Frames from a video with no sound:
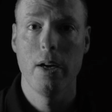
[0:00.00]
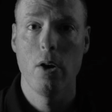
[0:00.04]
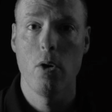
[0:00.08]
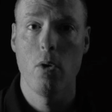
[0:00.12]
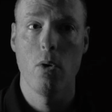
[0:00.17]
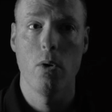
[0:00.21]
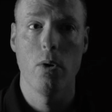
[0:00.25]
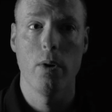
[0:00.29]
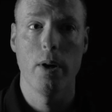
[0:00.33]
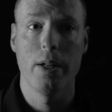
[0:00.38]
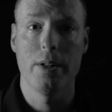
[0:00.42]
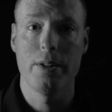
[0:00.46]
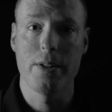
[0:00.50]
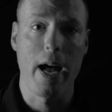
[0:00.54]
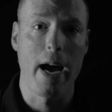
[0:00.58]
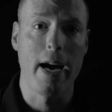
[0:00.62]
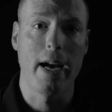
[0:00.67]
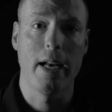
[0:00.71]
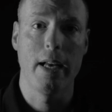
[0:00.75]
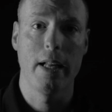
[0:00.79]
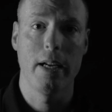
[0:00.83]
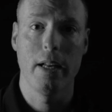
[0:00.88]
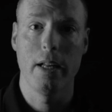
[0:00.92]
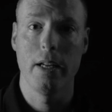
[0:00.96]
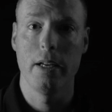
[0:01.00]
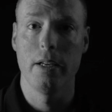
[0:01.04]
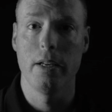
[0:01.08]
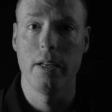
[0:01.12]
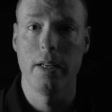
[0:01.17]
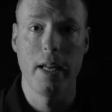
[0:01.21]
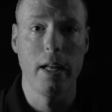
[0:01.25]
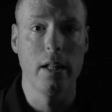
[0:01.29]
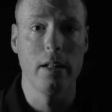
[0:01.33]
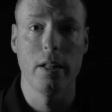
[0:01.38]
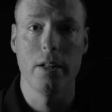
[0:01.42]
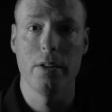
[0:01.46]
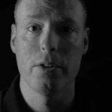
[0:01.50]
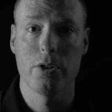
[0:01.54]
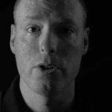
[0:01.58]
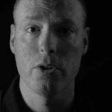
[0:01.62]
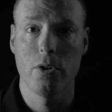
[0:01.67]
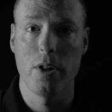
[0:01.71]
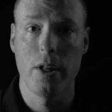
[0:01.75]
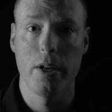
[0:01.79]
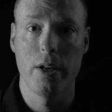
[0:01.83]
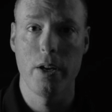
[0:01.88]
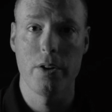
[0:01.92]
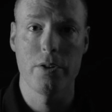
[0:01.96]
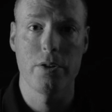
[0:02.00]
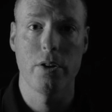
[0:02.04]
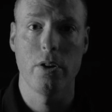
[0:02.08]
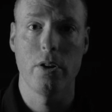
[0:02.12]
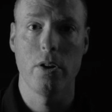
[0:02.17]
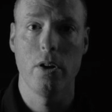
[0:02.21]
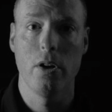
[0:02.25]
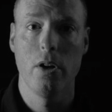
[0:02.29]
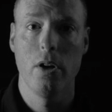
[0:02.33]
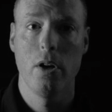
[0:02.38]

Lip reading: or attack it and kill it so that it doesn't